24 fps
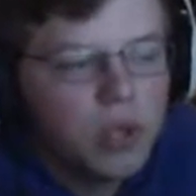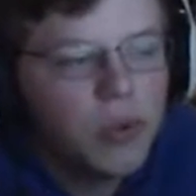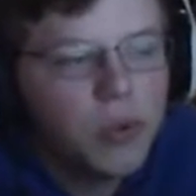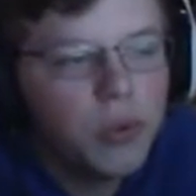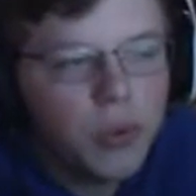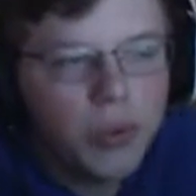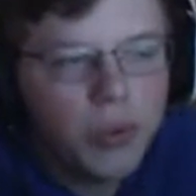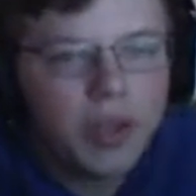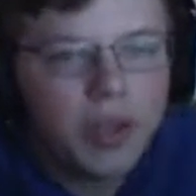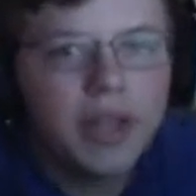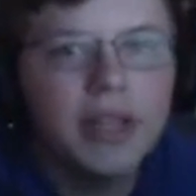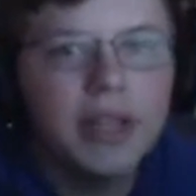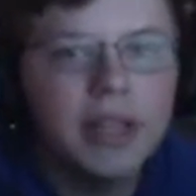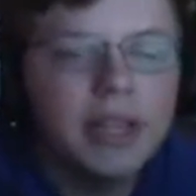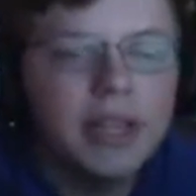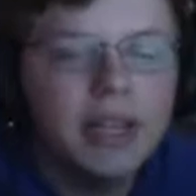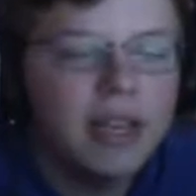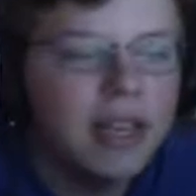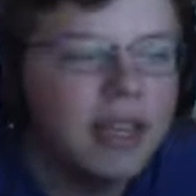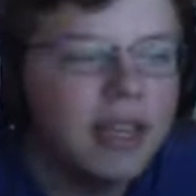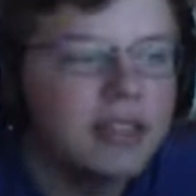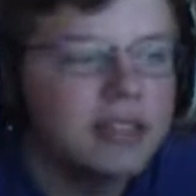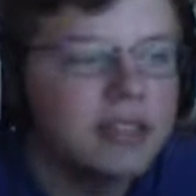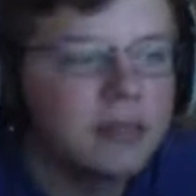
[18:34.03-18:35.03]
too
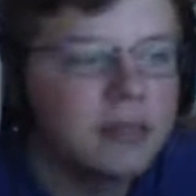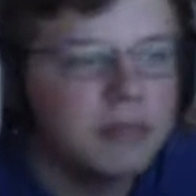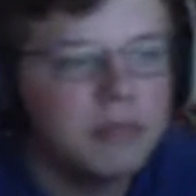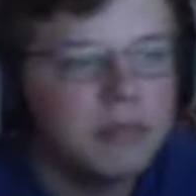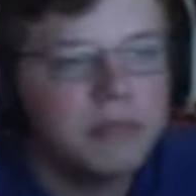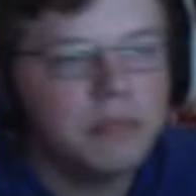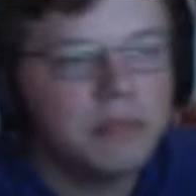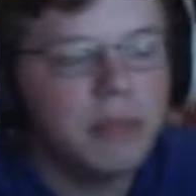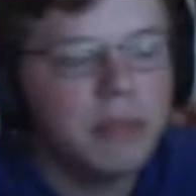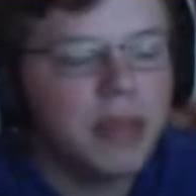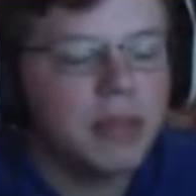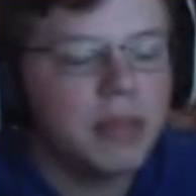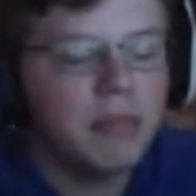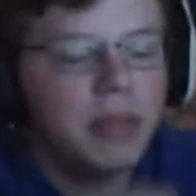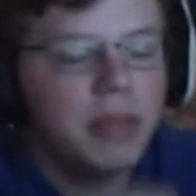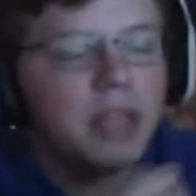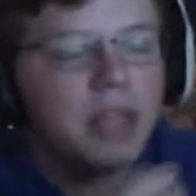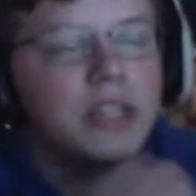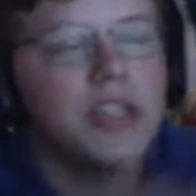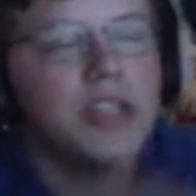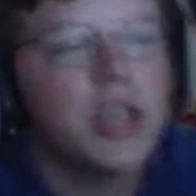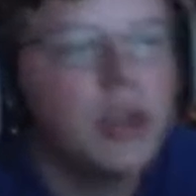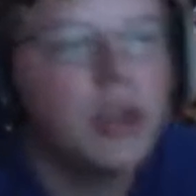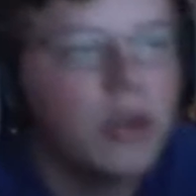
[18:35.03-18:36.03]
quickly to get some
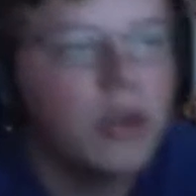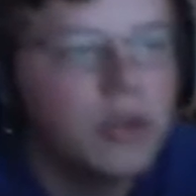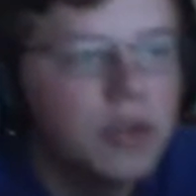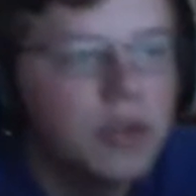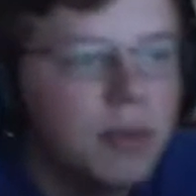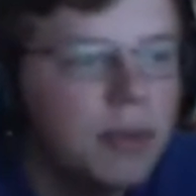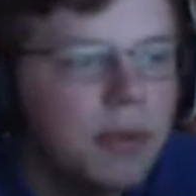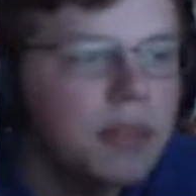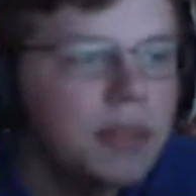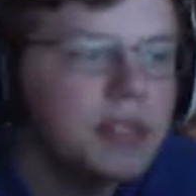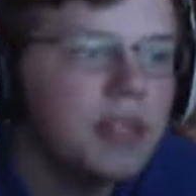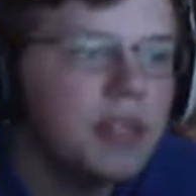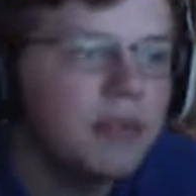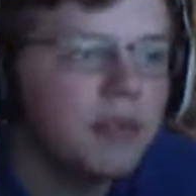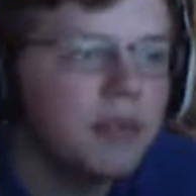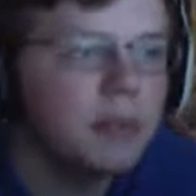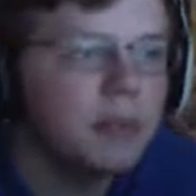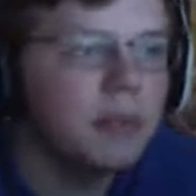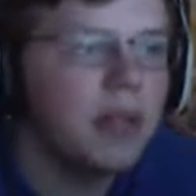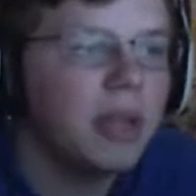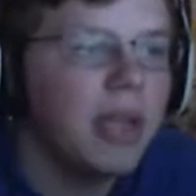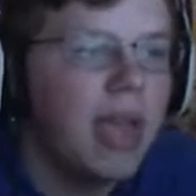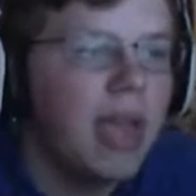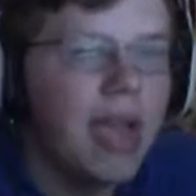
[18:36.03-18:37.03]
big Jade Golems. So we might just have
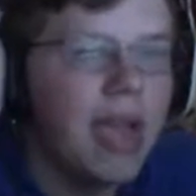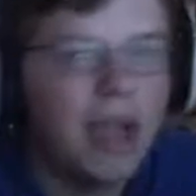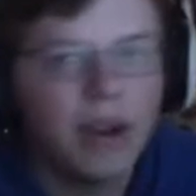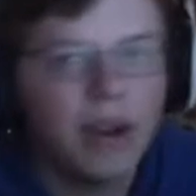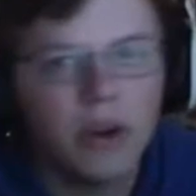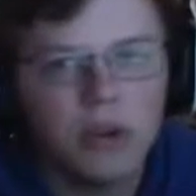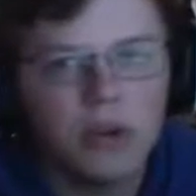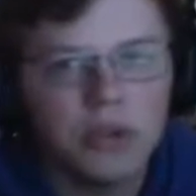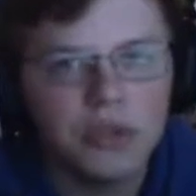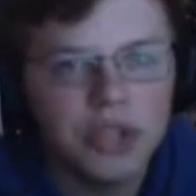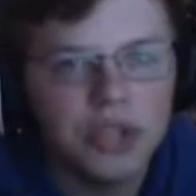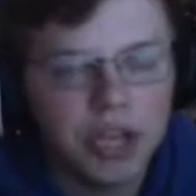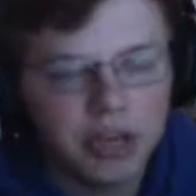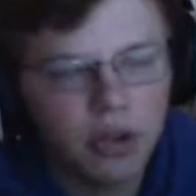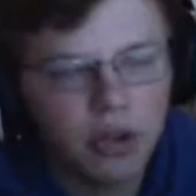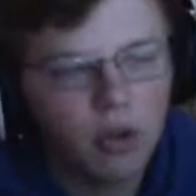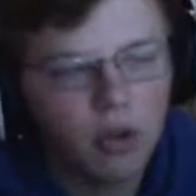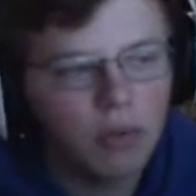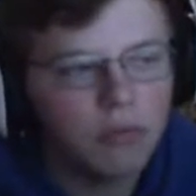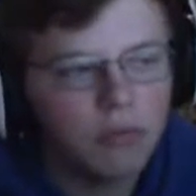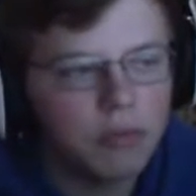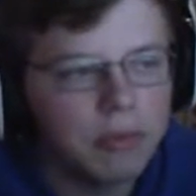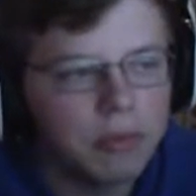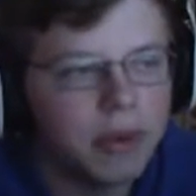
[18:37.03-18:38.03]
to play aggro Jade
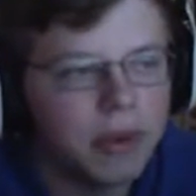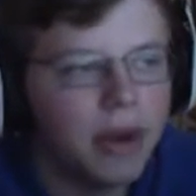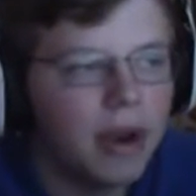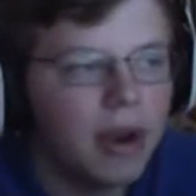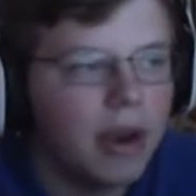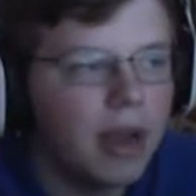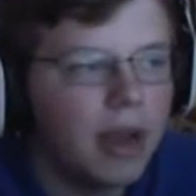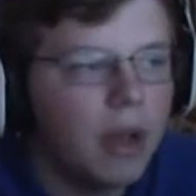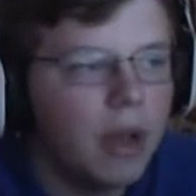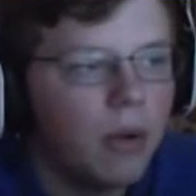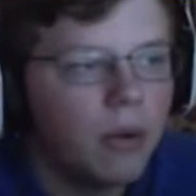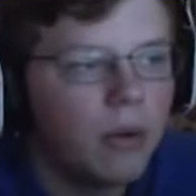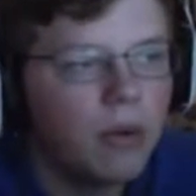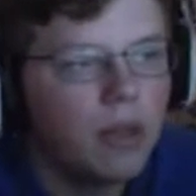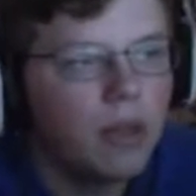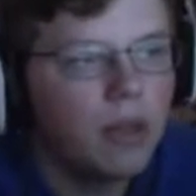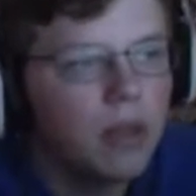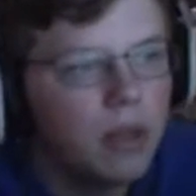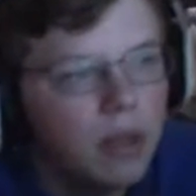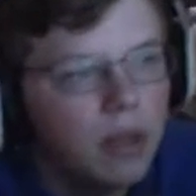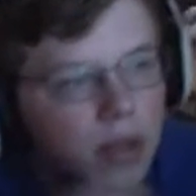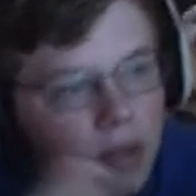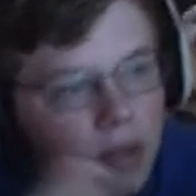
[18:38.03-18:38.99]
Golem from here on out